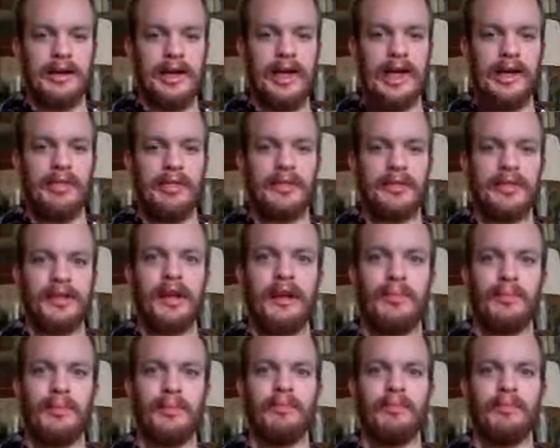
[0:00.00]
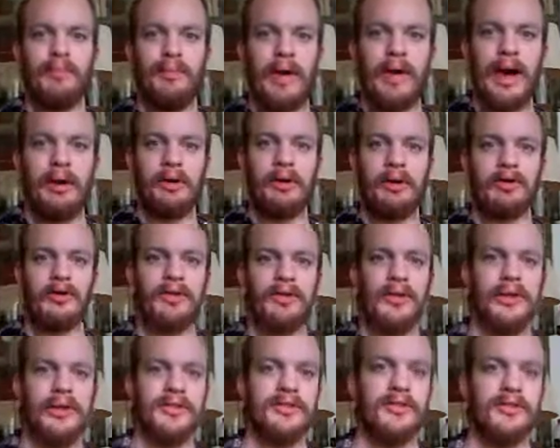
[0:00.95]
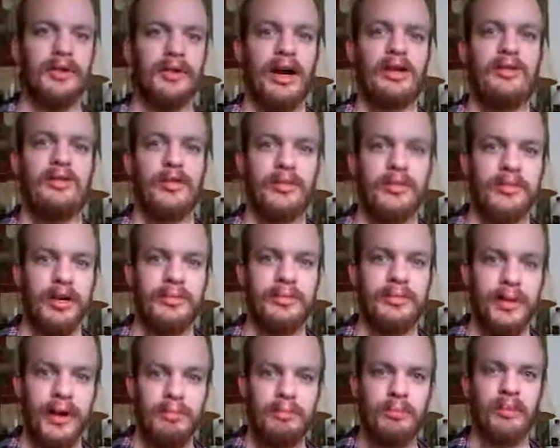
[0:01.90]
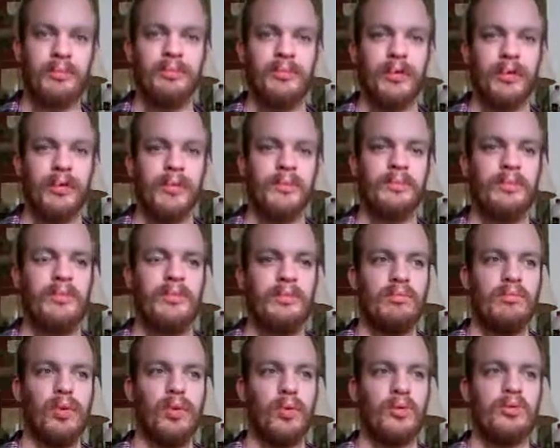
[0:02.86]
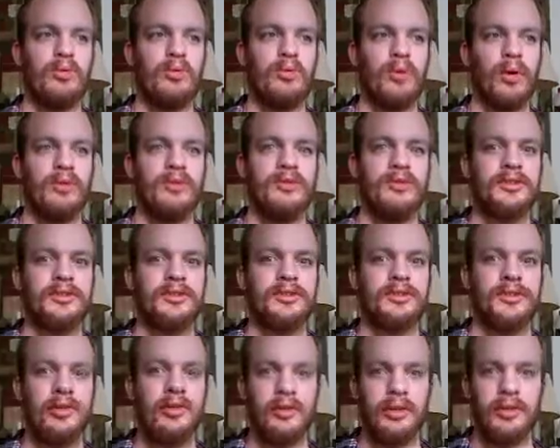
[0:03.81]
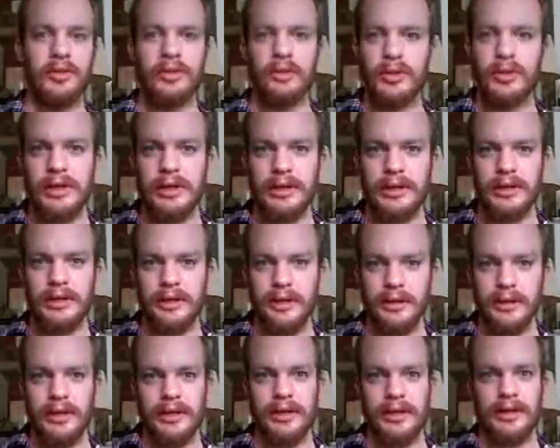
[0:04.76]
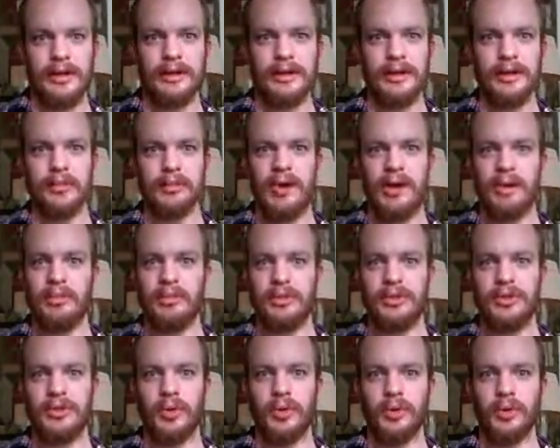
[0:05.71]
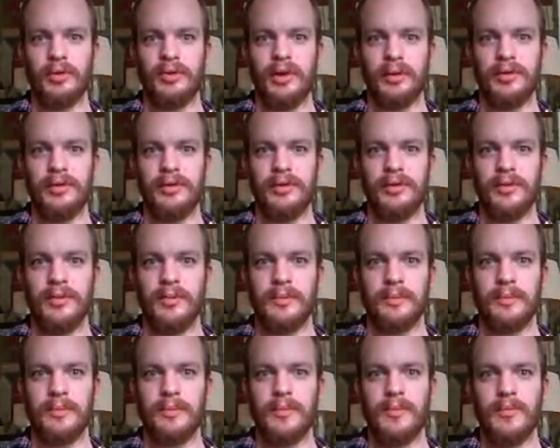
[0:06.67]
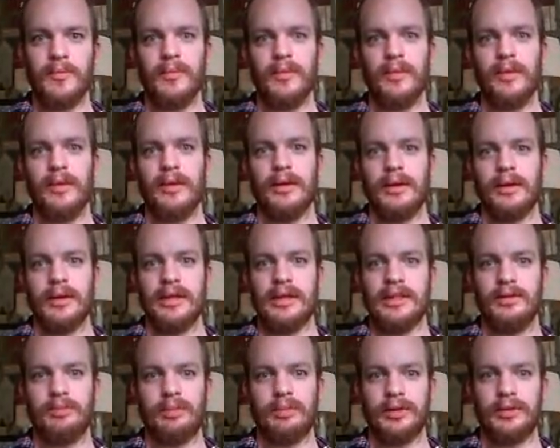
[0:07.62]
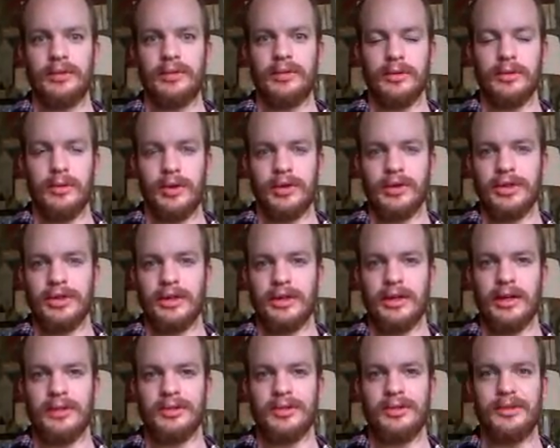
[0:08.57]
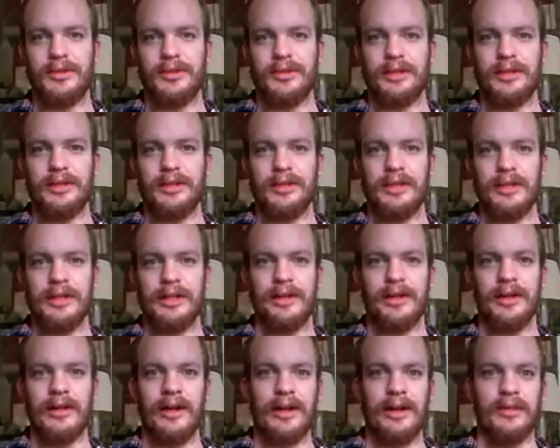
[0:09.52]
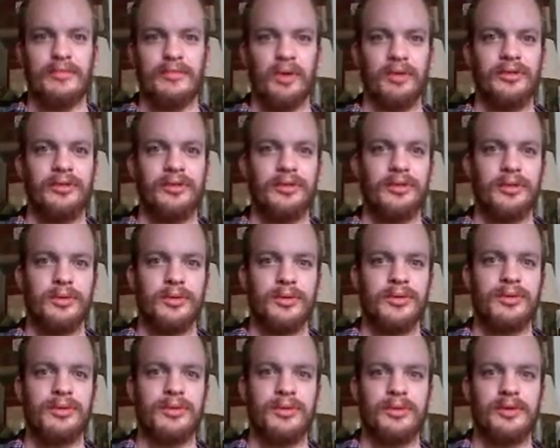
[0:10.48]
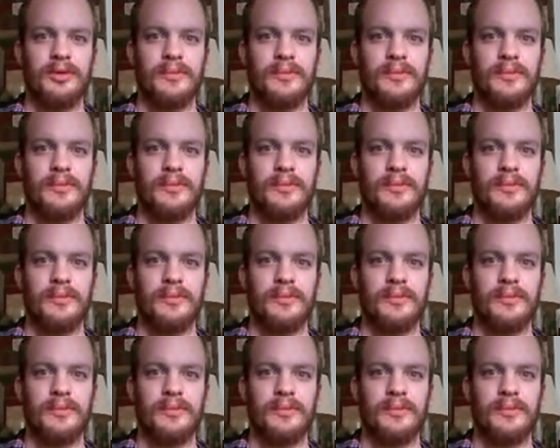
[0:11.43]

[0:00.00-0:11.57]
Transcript: in the same manner. They strive for some type of more towards symmetry. So I'm not sure about it, but you can check out Eli Montague's